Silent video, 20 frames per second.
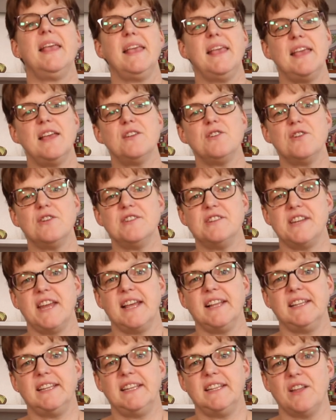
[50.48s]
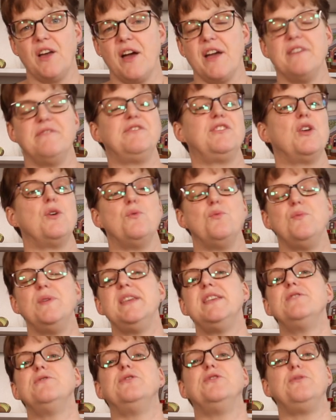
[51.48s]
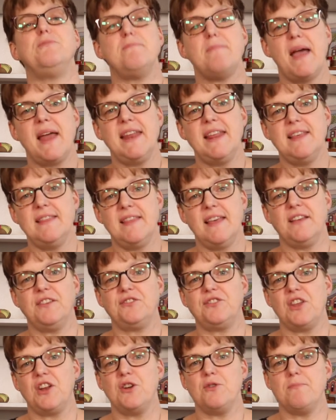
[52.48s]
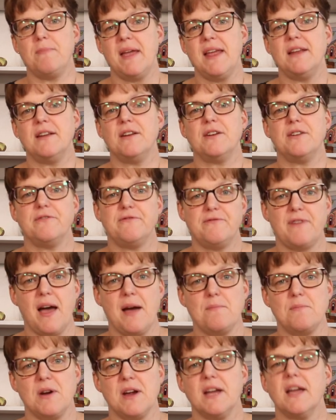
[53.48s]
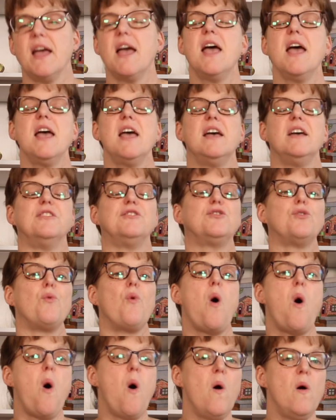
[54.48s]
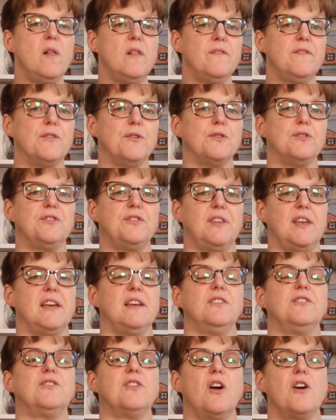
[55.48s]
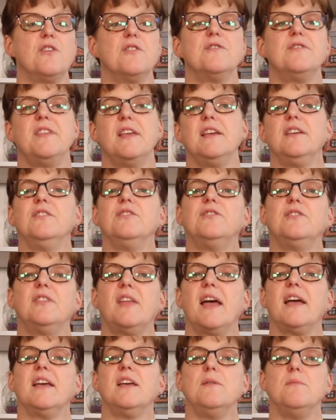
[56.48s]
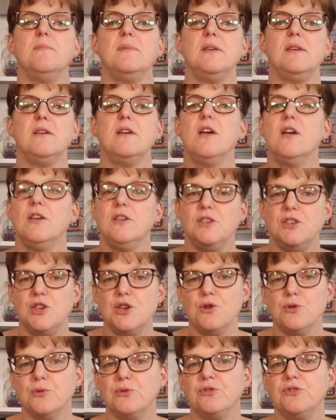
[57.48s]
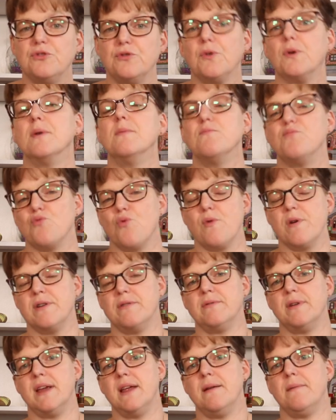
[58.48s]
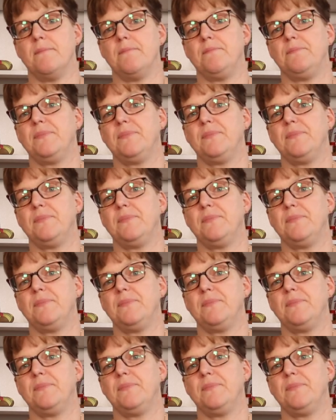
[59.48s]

In our daily lives, we use many things that are made out of fabric. And so all of those things are things that can be used for embroidery.